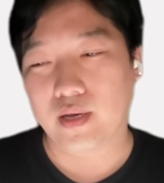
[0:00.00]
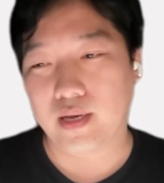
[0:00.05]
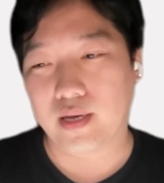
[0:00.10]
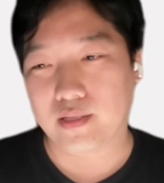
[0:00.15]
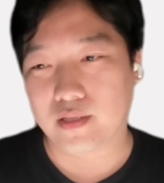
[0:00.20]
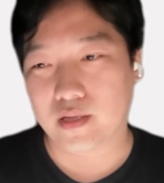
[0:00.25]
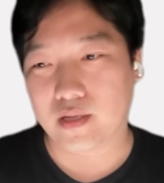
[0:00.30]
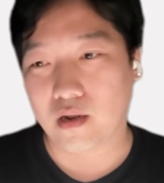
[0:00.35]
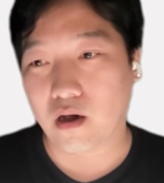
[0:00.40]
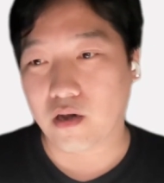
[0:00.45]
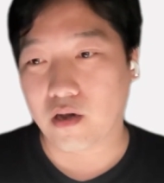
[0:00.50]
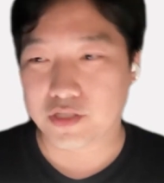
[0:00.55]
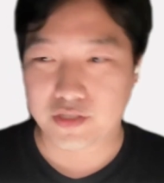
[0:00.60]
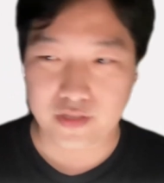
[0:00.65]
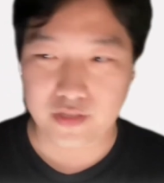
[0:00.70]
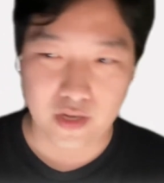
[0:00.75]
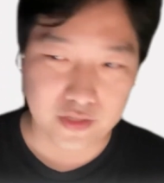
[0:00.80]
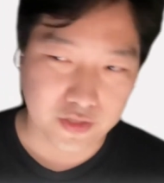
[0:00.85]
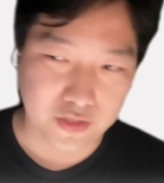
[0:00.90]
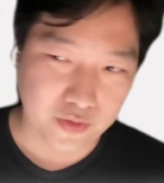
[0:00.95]
and the large
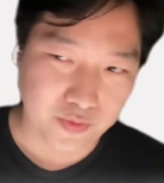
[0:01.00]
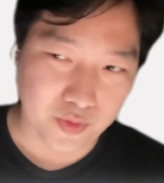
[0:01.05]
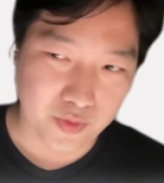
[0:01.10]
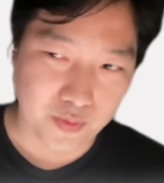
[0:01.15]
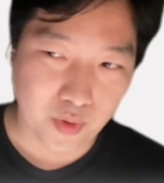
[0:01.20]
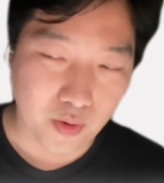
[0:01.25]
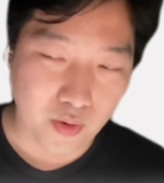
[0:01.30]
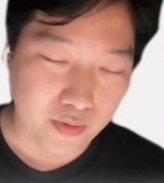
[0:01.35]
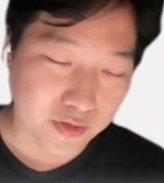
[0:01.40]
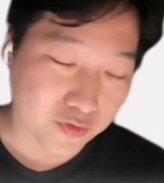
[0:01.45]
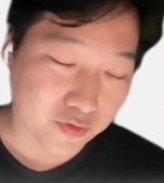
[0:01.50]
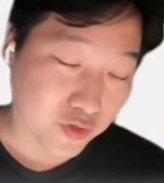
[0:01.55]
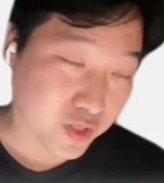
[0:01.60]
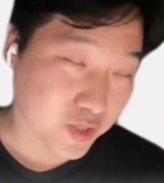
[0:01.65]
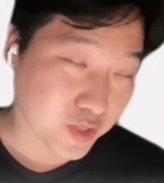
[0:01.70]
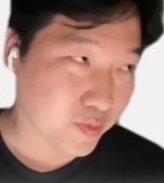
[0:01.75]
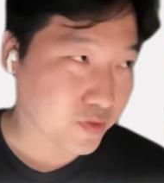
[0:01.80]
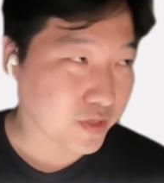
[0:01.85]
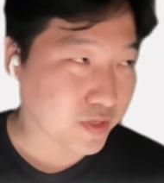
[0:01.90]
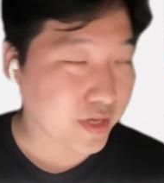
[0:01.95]
size of the public
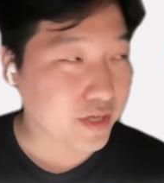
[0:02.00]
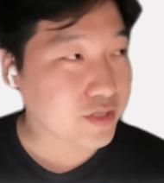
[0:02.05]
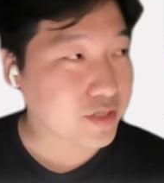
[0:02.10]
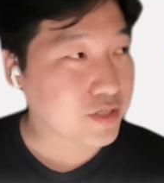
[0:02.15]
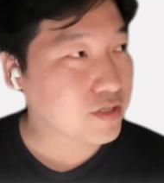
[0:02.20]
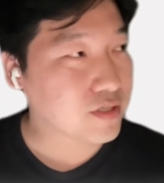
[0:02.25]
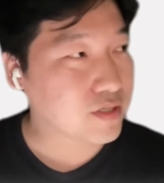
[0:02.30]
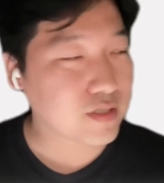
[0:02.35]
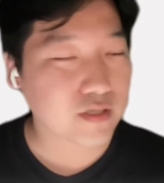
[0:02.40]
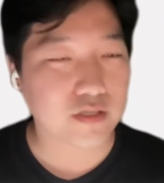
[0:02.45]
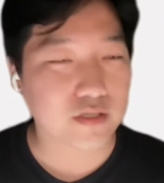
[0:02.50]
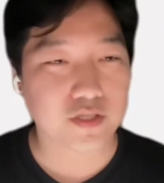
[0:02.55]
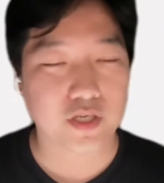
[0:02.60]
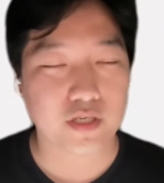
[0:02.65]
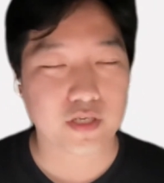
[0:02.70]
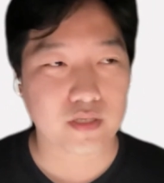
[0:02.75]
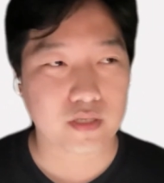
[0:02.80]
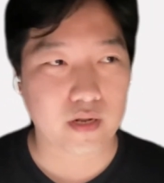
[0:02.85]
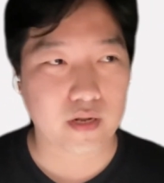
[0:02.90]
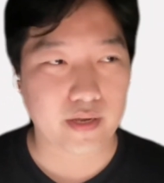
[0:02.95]
transportation, such
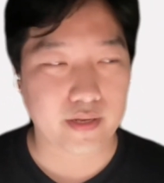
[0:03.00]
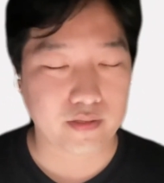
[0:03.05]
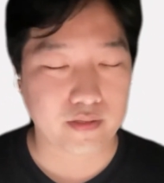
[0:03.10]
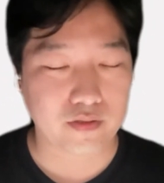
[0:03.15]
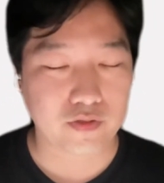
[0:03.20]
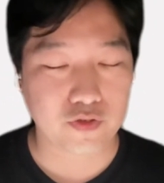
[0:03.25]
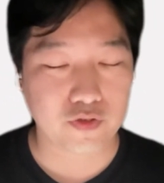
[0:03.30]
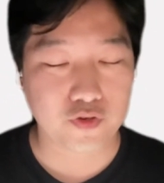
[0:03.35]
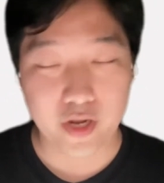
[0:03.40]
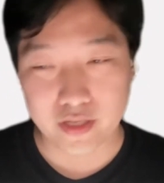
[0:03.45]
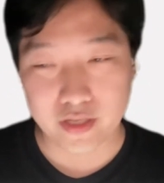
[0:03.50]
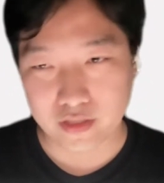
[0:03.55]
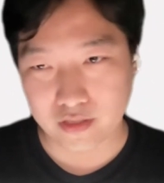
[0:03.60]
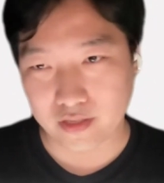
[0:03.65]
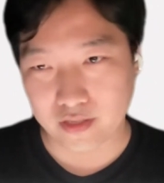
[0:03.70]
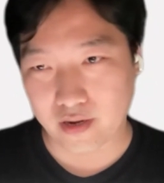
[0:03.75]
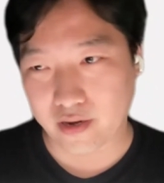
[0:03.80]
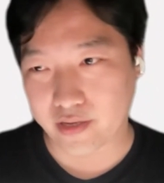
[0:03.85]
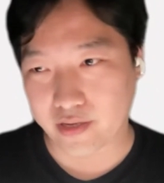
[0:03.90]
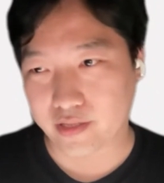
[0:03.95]
as like train
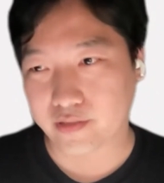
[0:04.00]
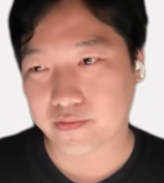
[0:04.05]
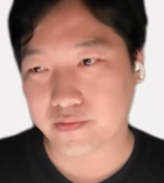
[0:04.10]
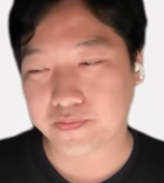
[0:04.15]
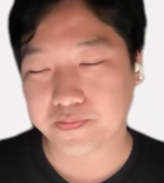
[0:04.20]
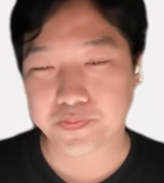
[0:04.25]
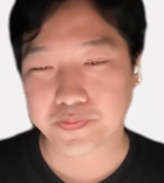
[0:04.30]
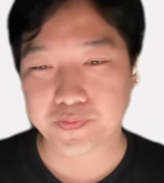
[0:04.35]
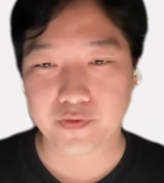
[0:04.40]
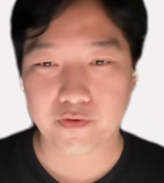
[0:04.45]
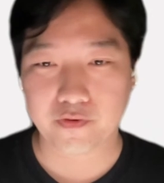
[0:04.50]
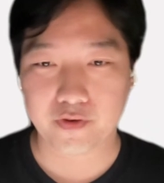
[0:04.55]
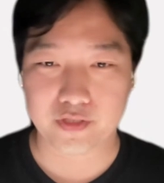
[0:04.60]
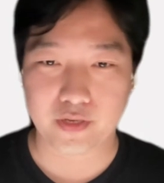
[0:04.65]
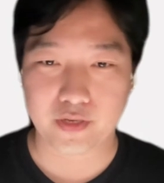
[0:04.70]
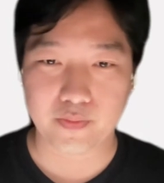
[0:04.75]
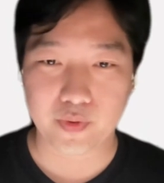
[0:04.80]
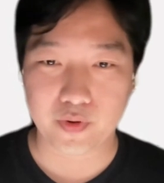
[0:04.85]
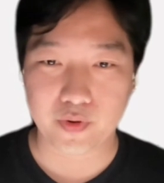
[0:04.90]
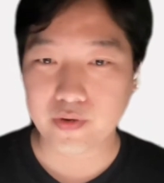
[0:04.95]
design, for
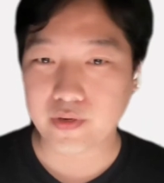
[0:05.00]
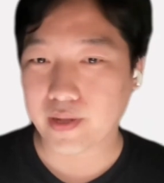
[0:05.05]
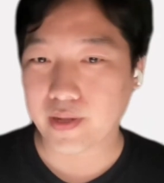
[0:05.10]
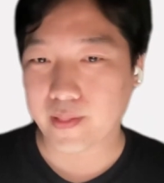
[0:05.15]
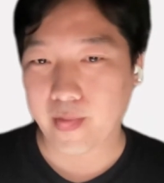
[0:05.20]
example.